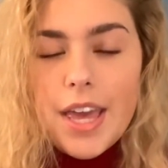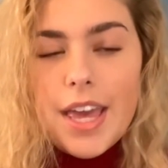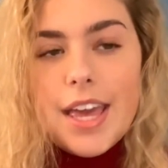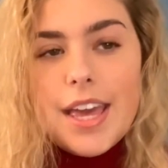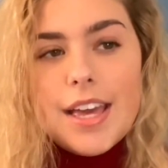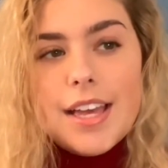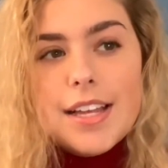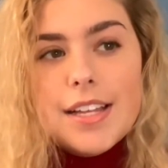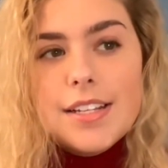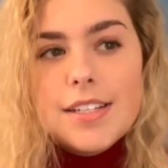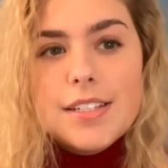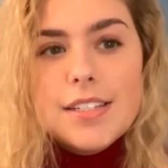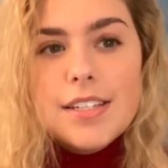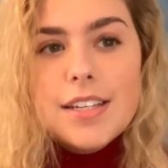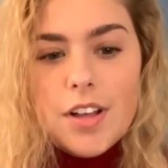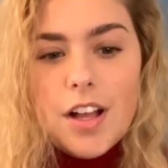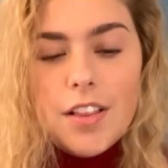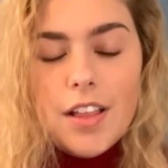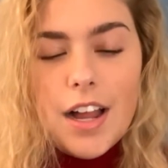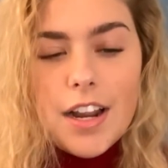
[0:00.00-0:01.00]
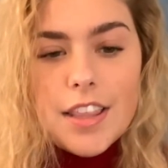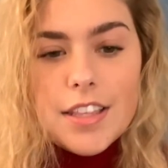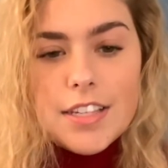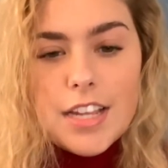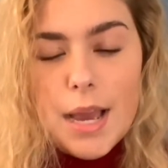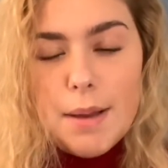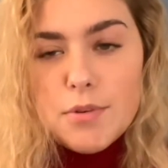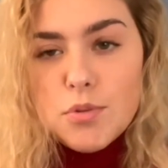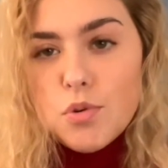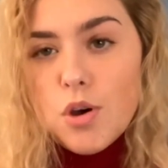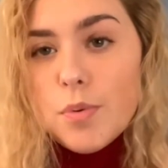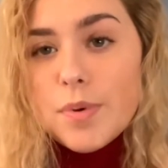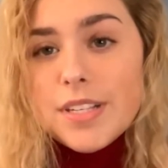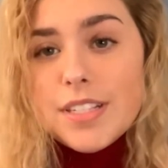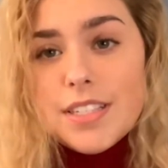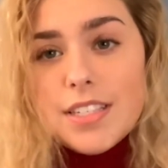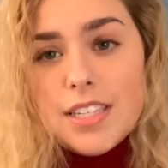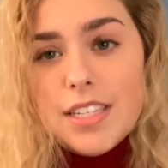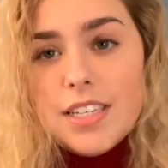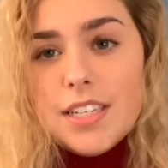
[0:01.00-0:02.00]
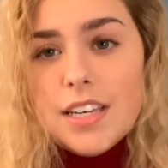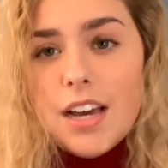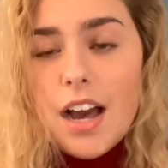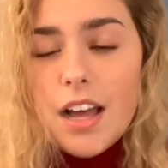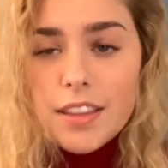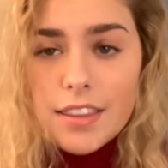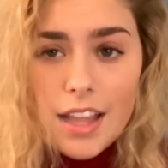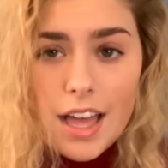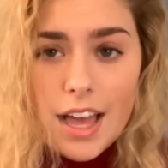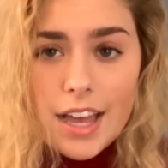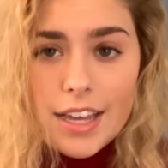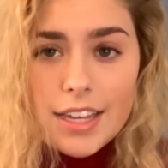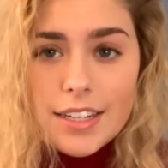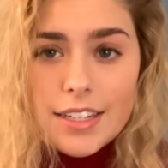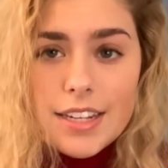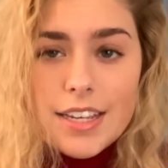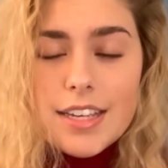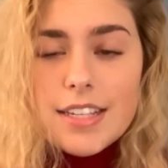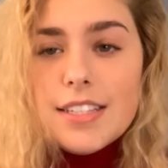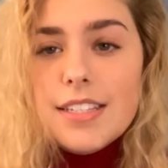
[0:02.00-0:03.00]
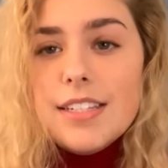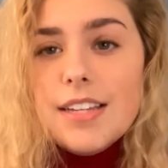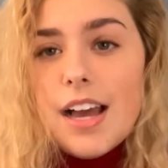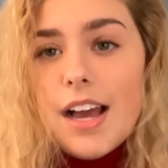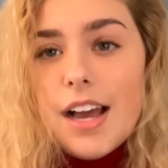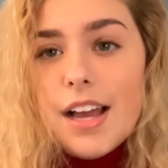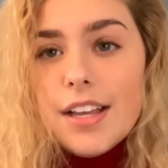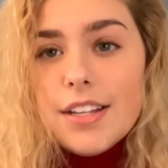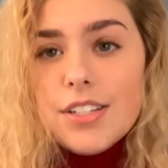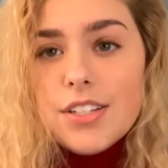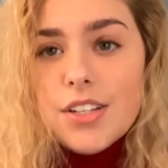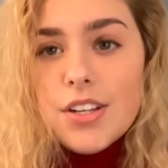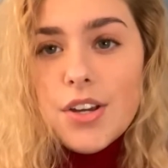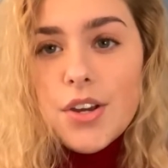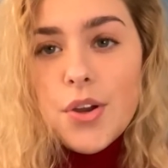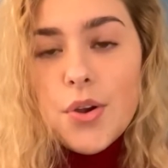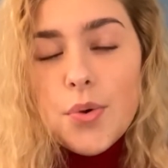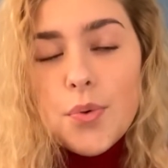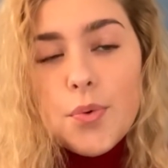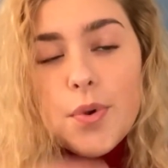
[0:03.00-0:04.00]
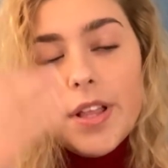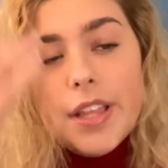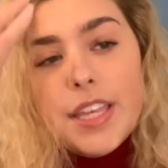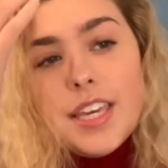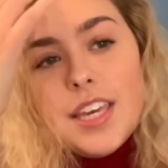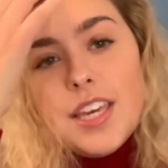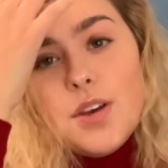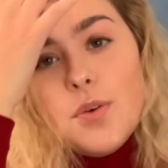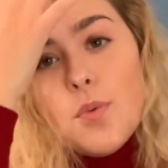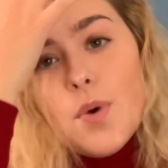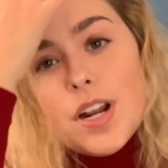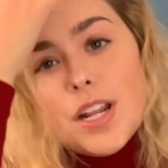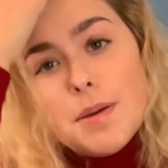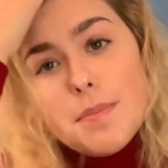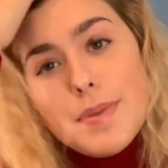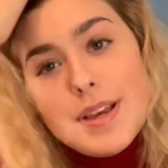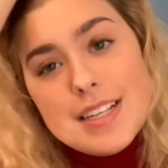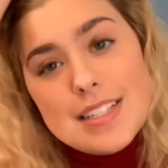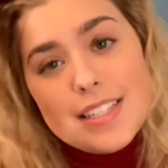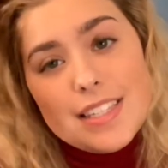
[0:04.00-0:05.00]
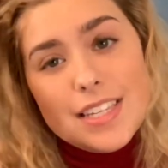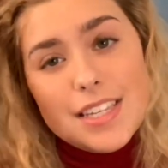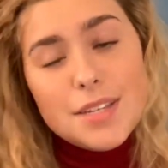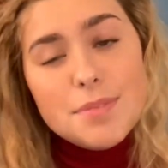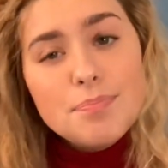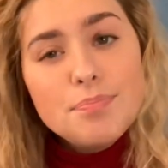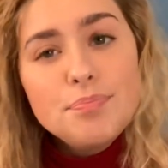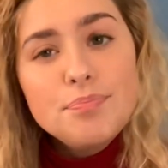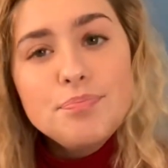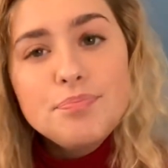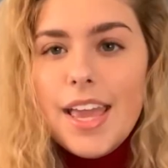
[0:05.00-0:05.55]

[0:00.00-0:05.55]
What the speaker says: and a lot of the times what we see online is not really what it may seem,